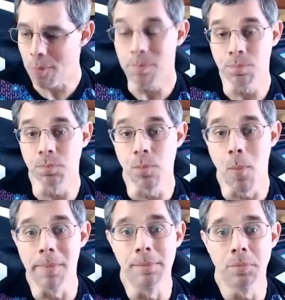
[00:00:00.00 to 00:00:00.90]
Mm-hmm.
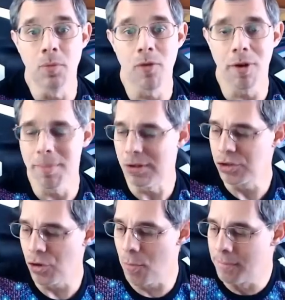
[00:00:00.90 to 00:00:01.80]
Very much
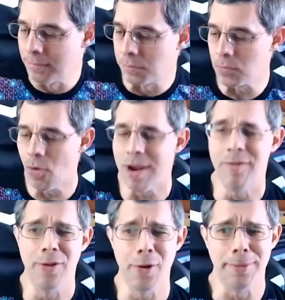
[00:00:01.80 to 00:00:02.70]
so.
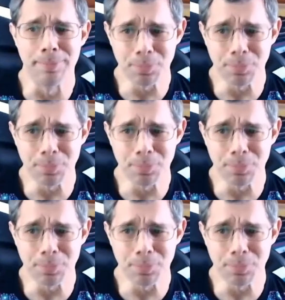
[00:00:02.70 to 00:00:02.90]
Even though